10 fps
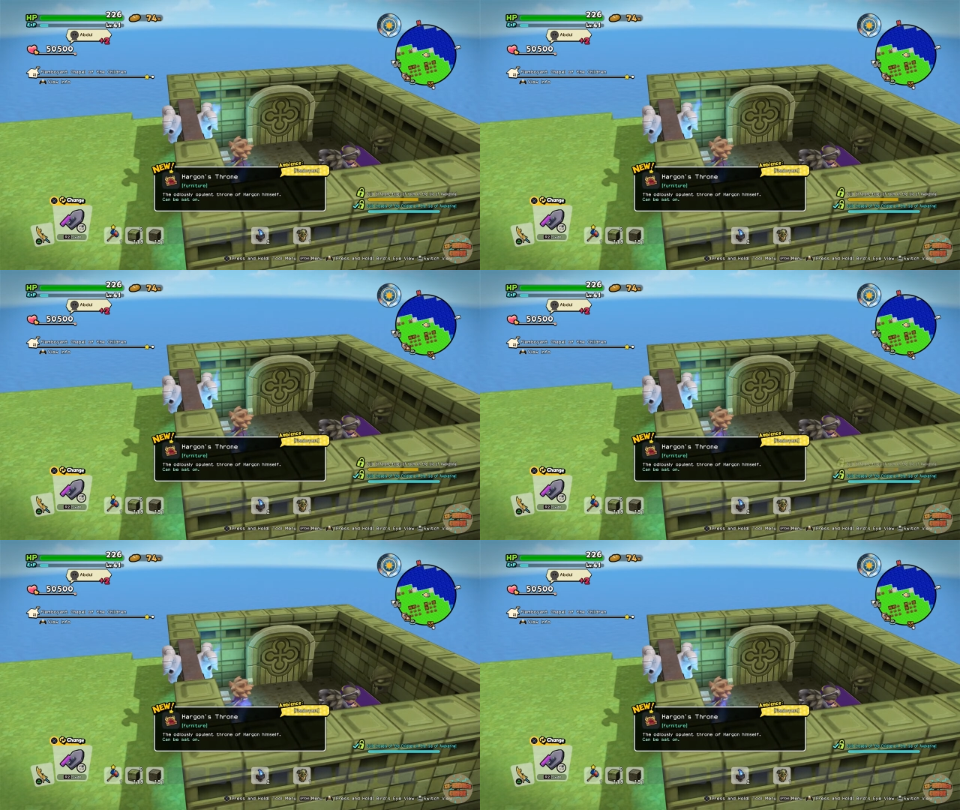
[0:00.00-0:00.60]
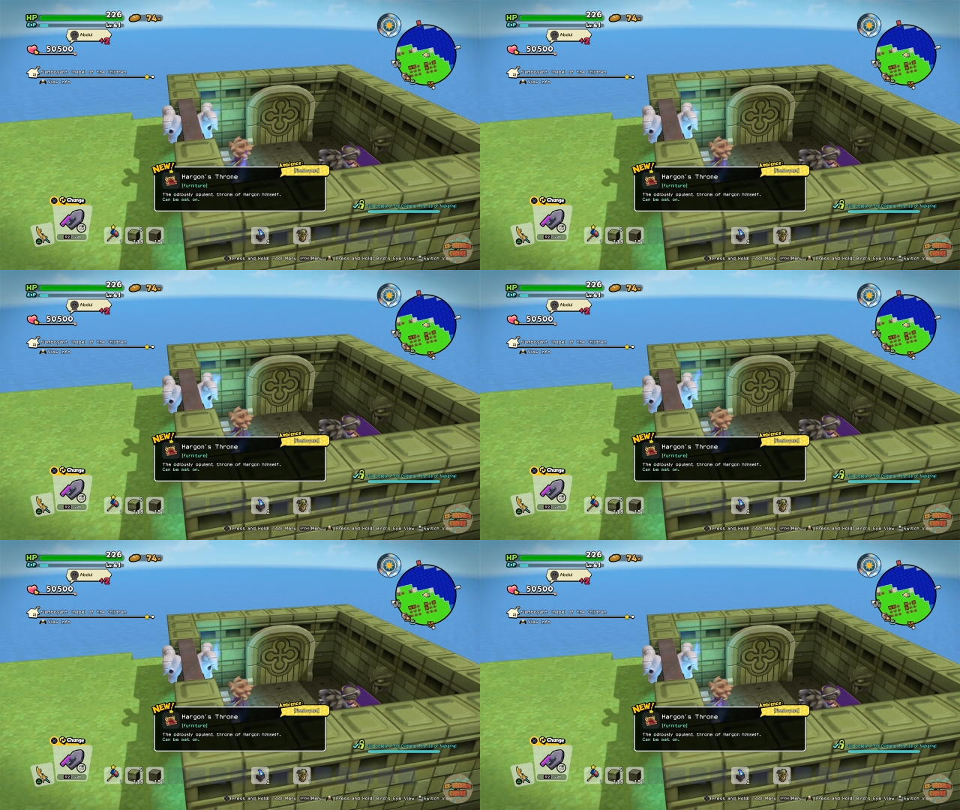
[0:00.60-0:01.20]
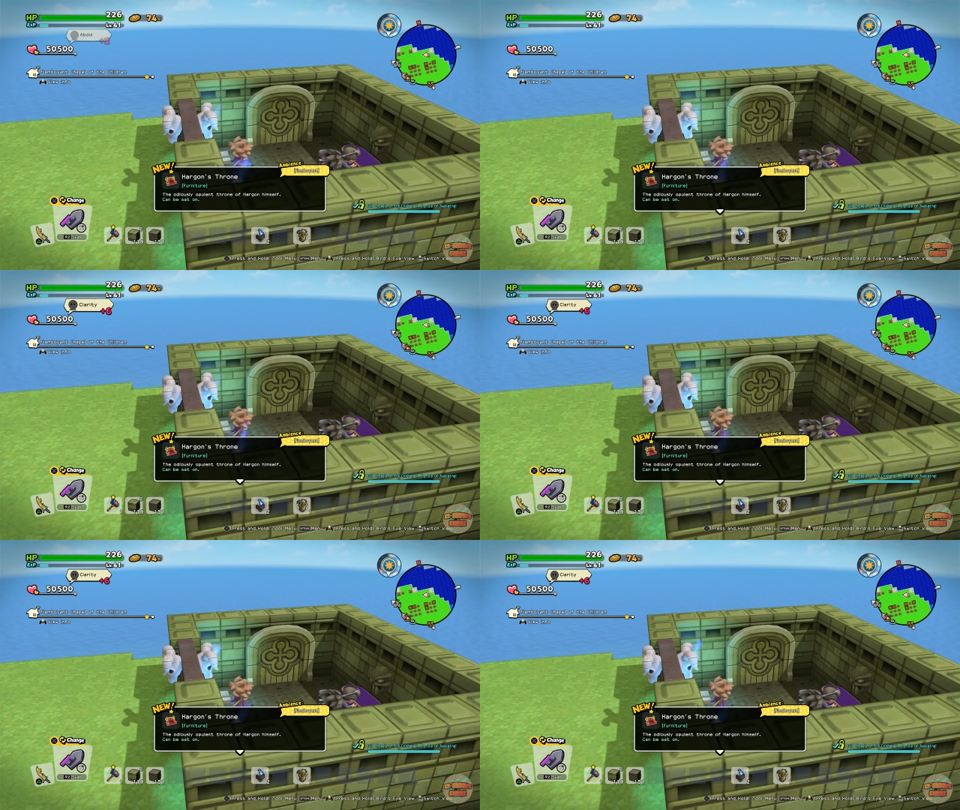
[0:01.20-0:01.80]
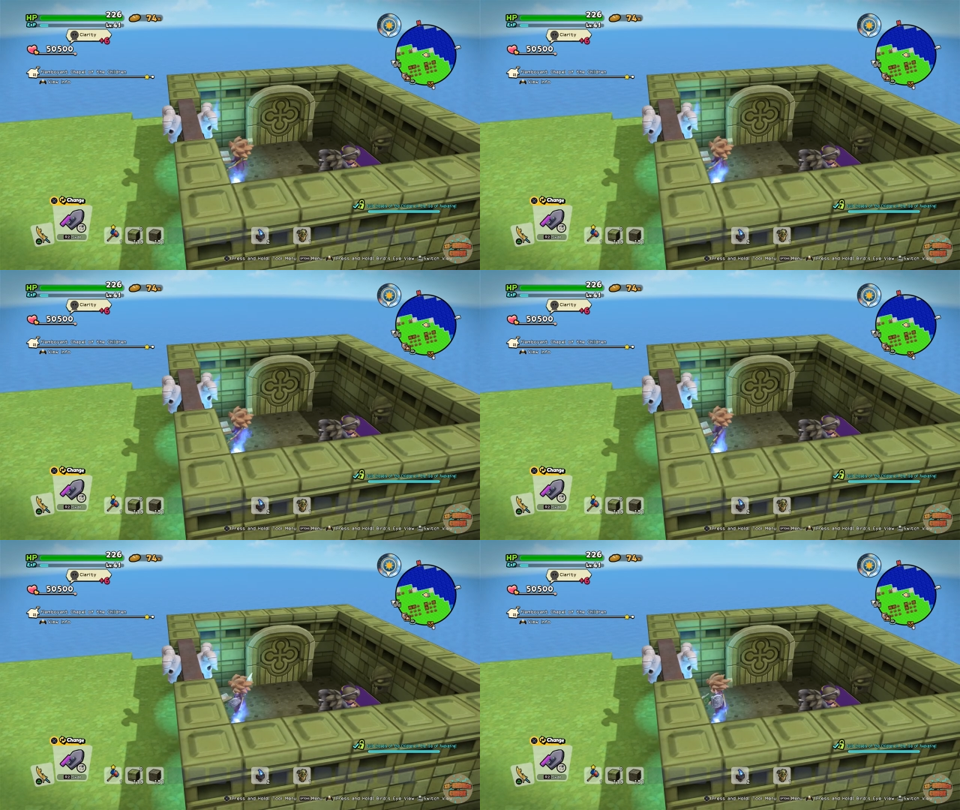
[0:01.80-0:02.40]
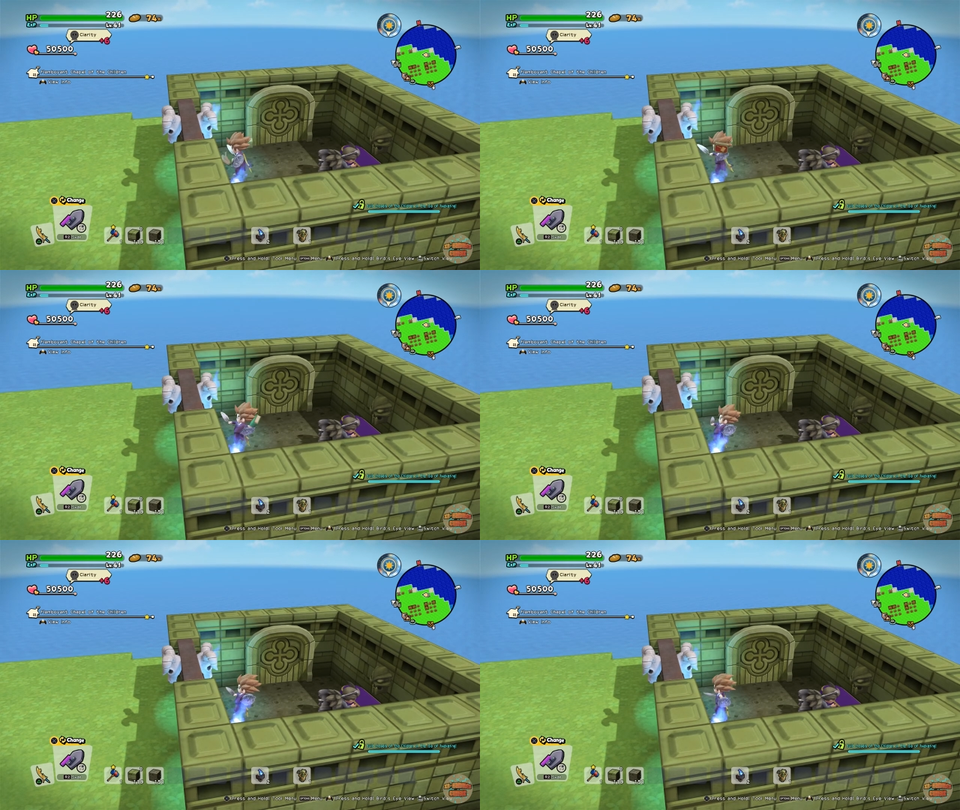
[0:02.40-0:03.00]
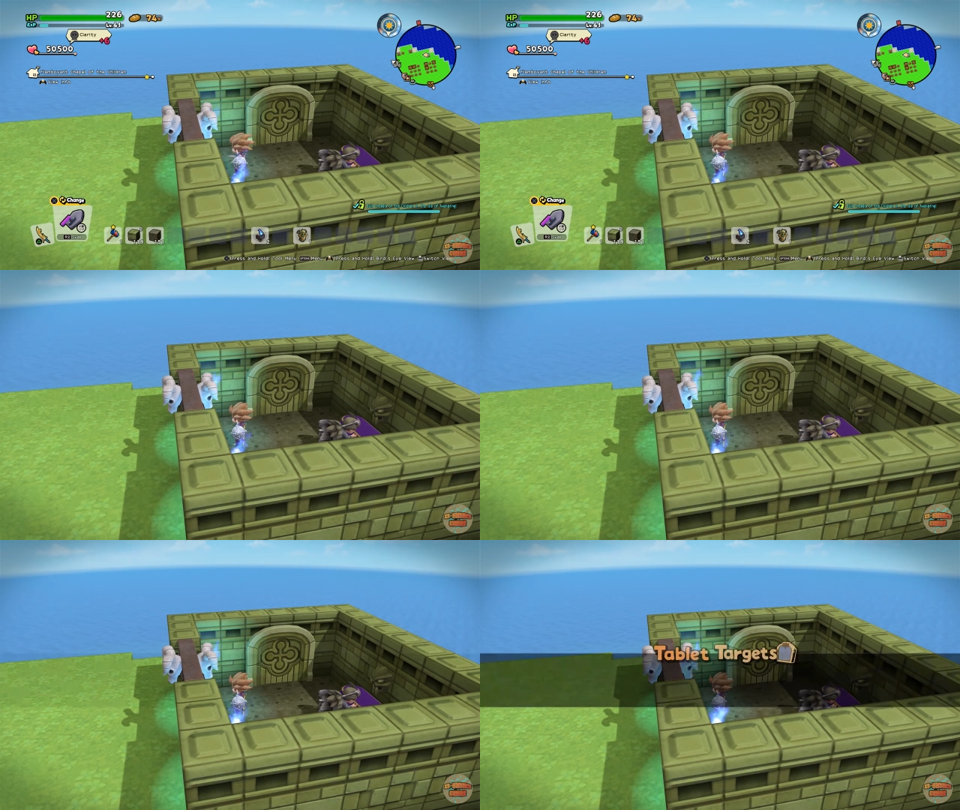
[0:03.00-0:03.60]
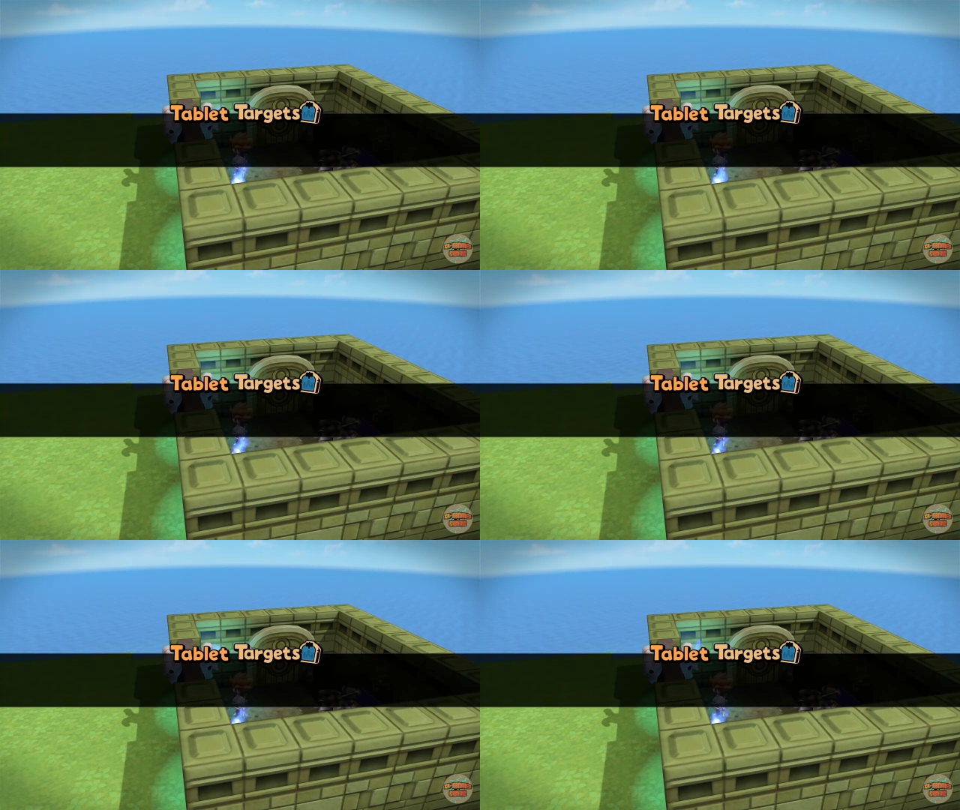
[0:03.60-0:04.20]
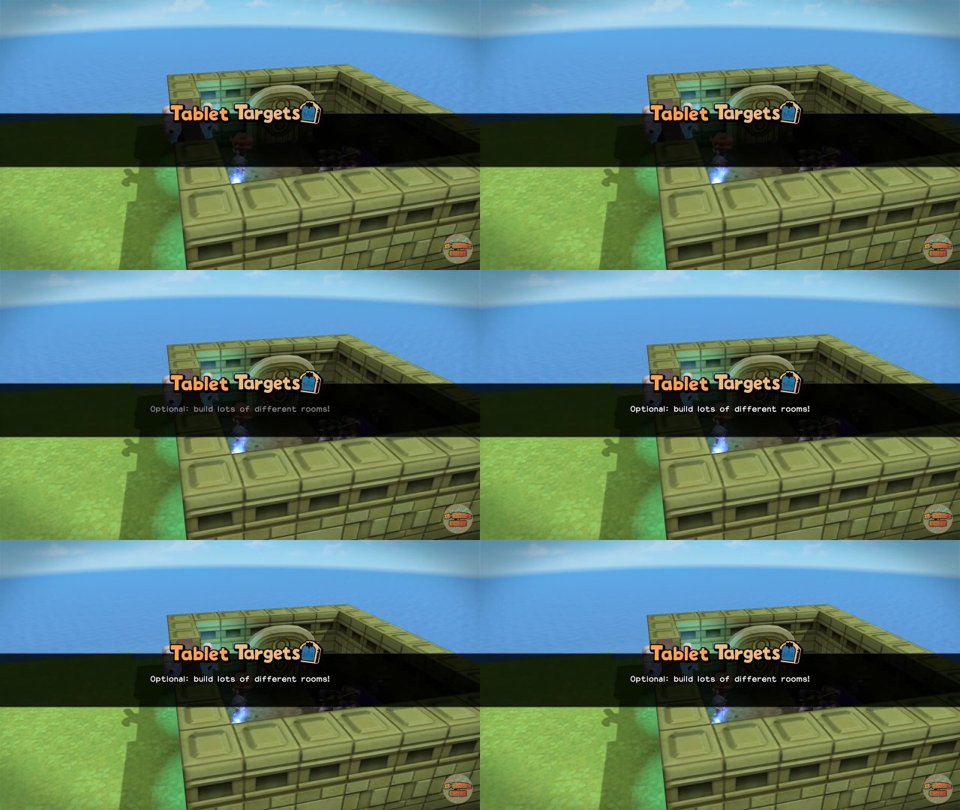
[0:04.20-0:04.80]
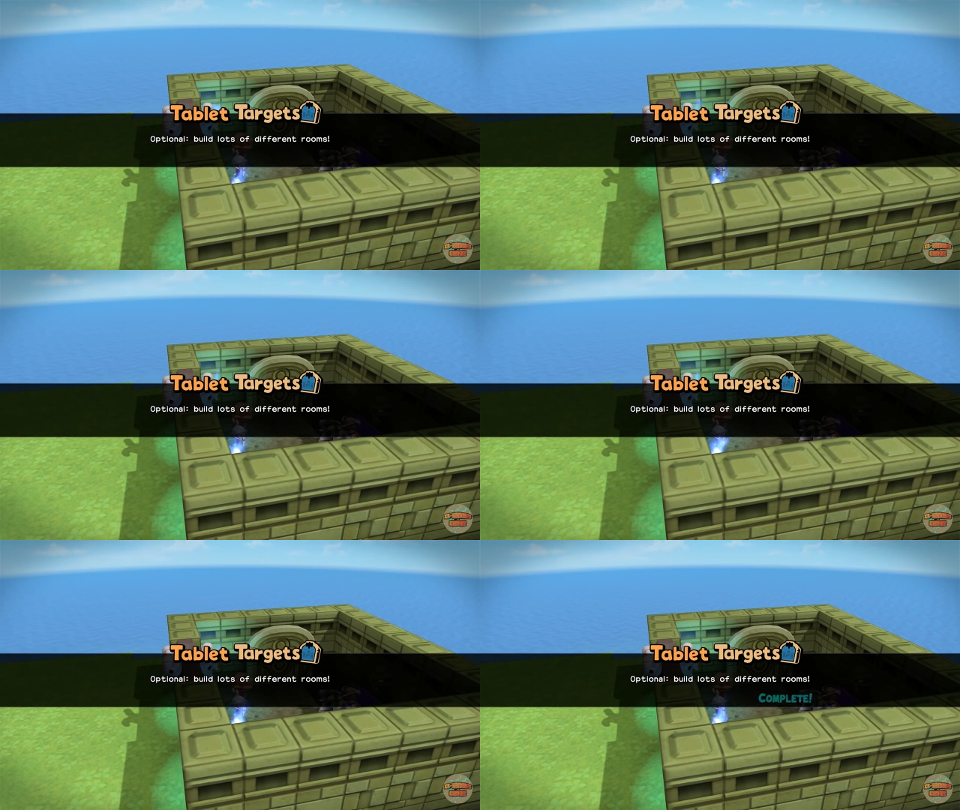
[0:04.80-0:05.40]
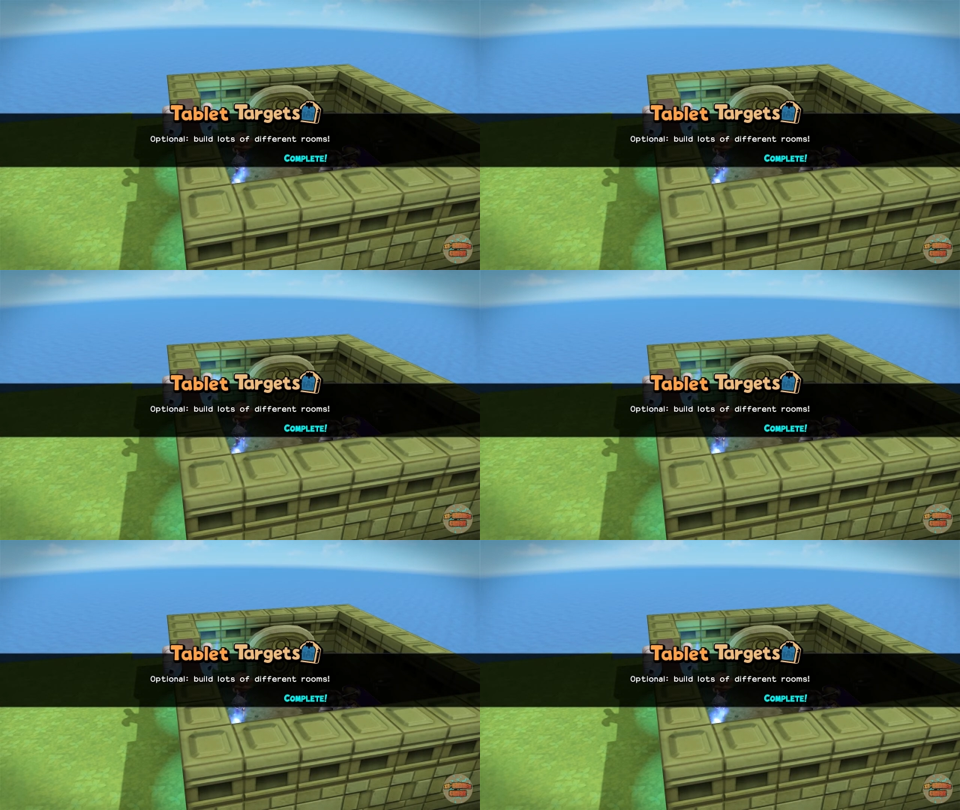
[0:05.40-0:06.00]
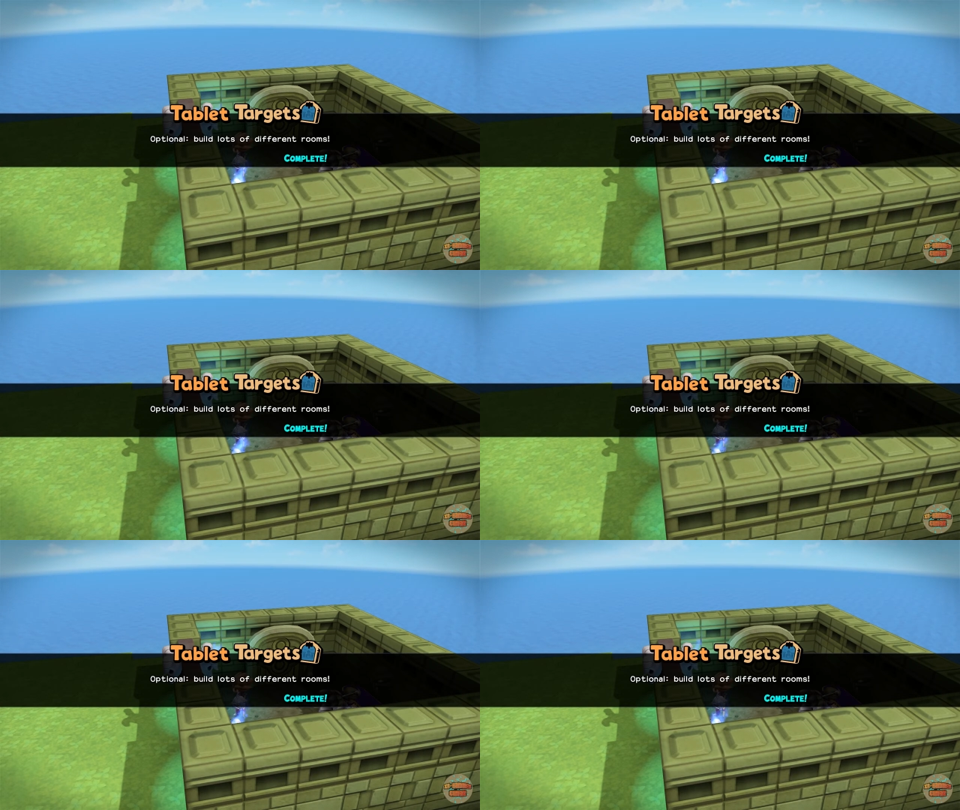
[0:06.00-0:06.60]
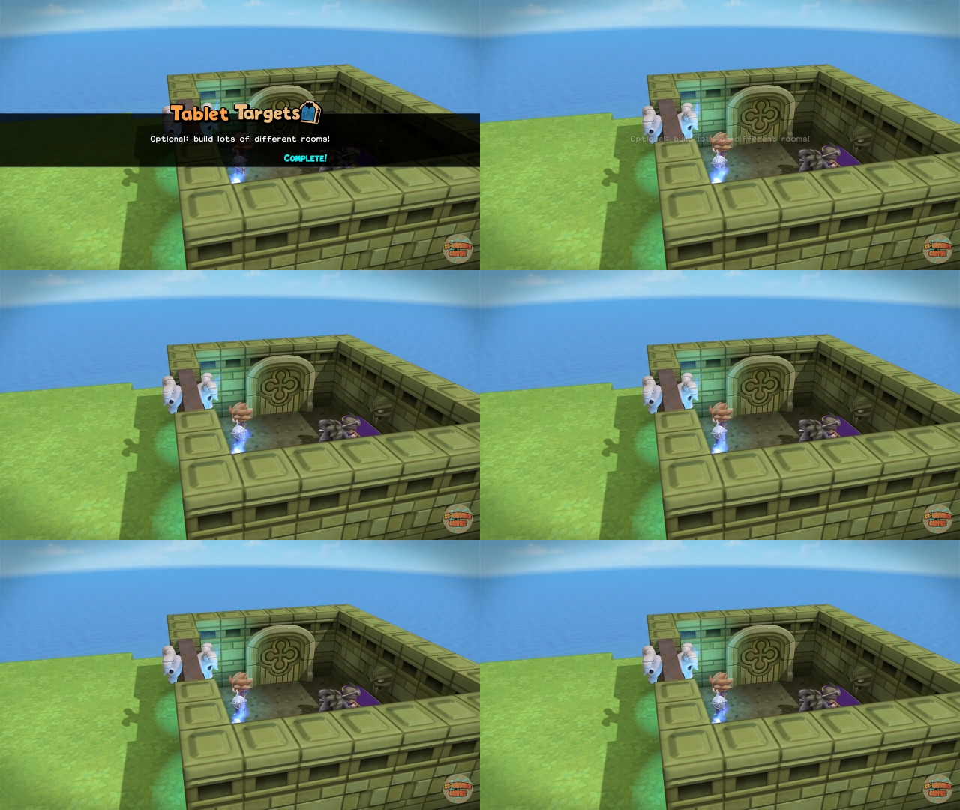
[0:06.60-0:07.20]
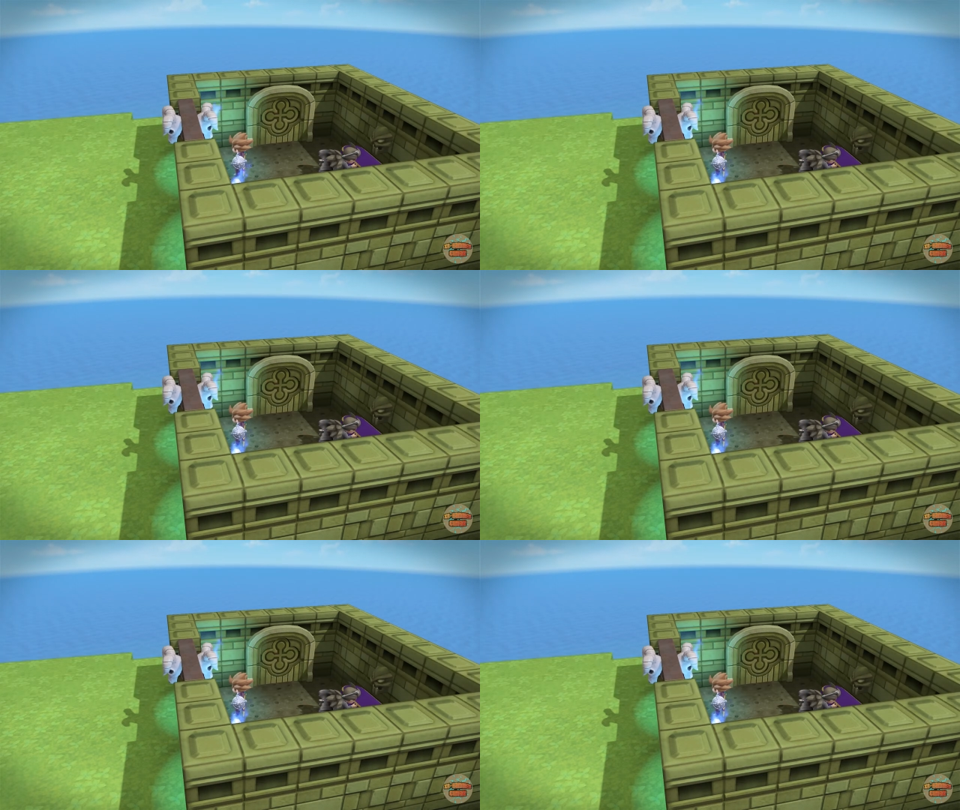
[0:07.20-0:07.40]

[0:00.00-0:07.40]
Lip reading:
Nobody's mouth can be seen.